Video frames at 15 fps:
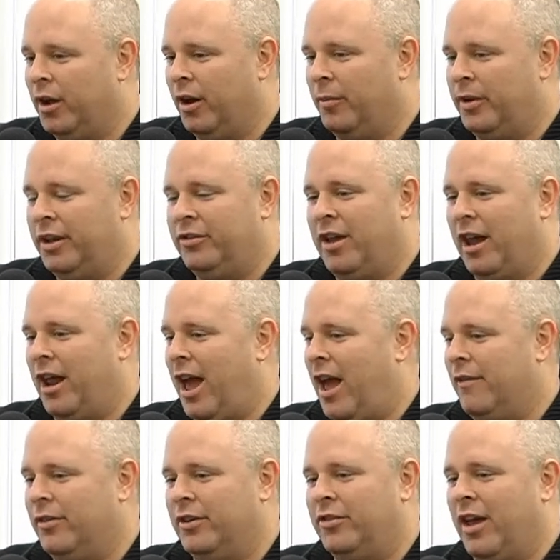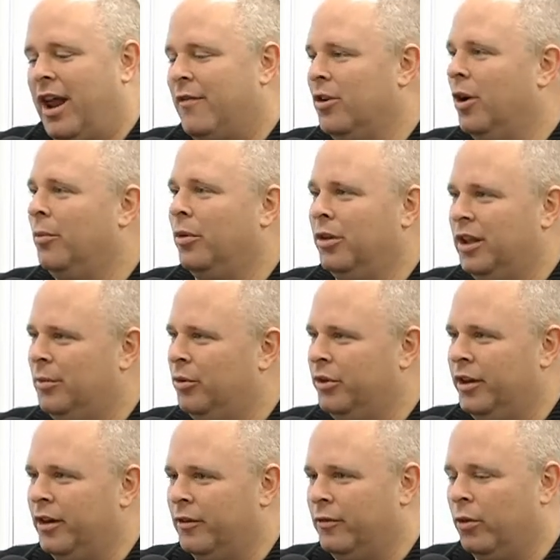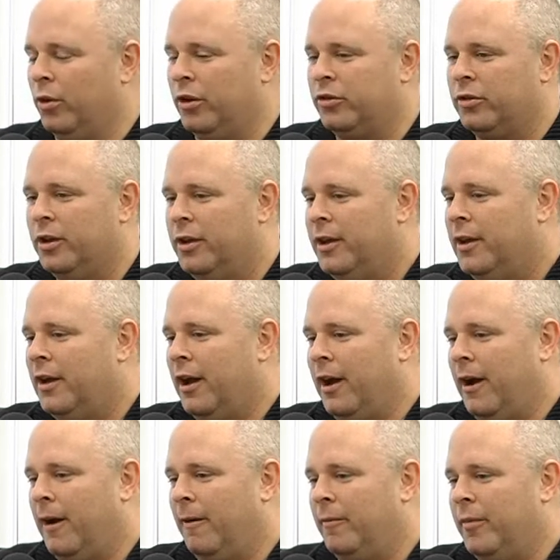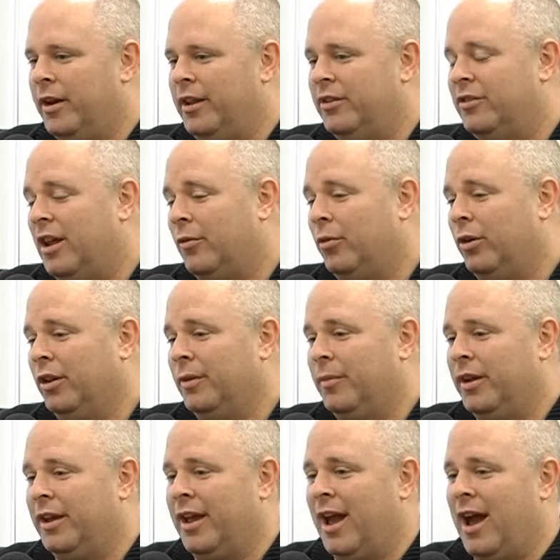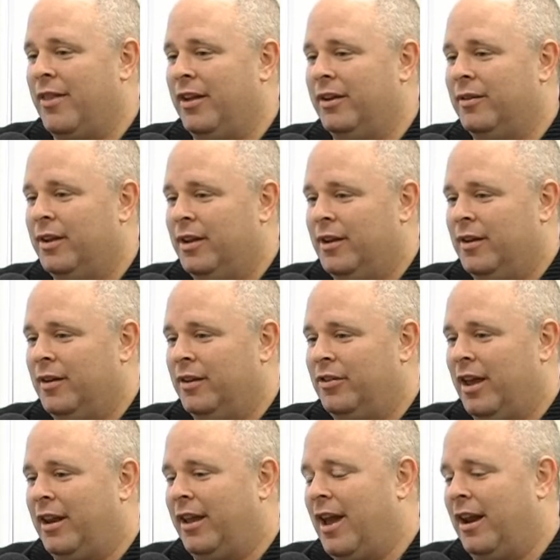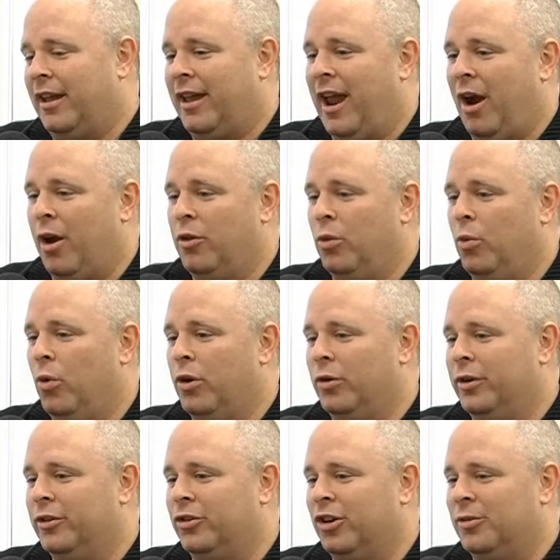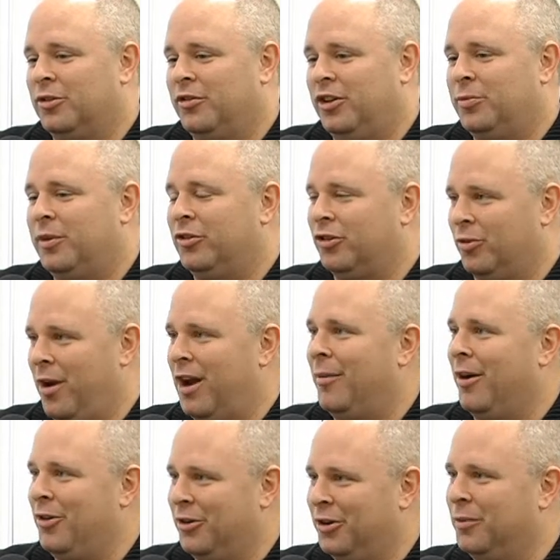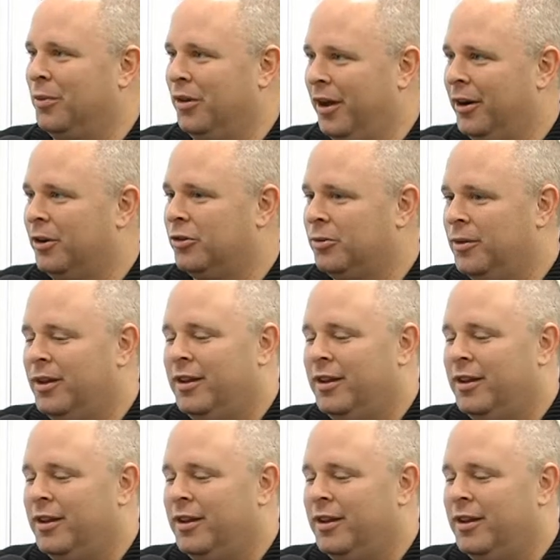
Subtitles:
But he's got to have an unbelievable year for us, and he's never really been a guy that has had to kind of carry the water in terms of he's been surrounded by their good players.